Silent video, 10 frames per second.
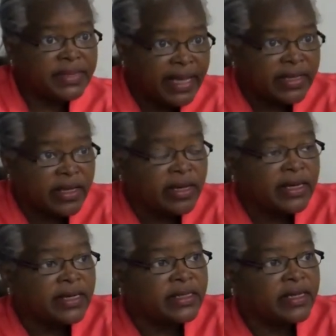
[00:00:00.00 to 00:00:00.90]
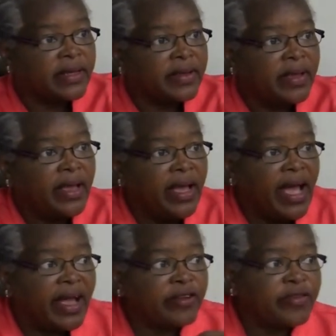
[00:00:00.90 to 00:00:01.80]
technology.
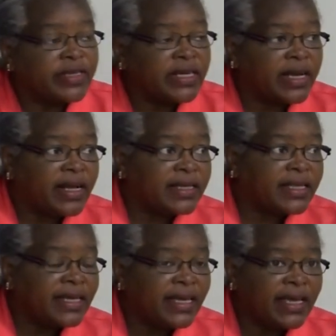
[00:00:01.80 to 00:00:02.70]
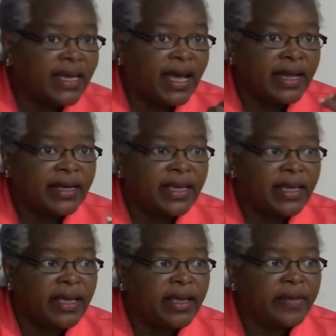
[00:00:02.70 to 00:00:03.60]
And critical thinking, I
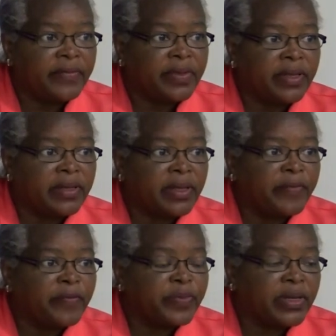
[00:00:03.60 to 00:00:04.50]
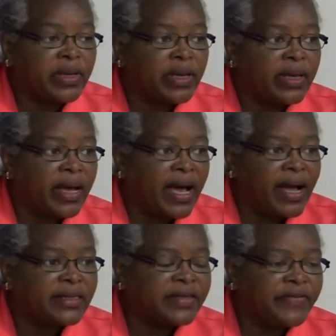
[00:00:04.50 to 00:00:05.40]
mean, the
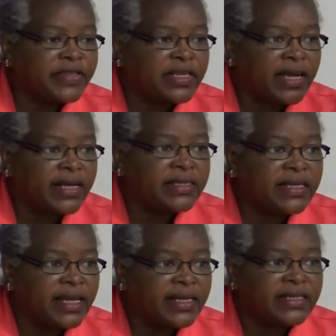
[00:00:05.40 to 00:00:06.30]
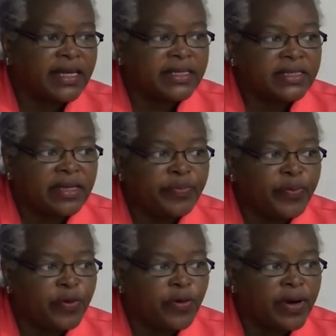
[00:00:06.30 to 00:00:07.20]
artificial intelligence in
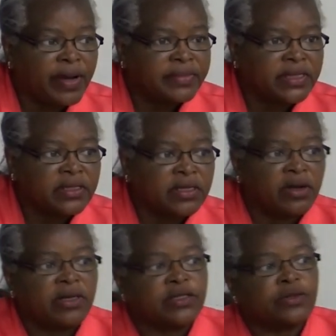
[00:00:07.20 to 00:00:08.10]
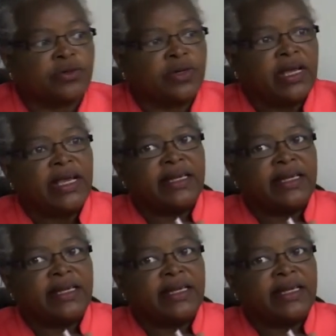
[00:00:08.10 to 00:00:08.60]
programs is also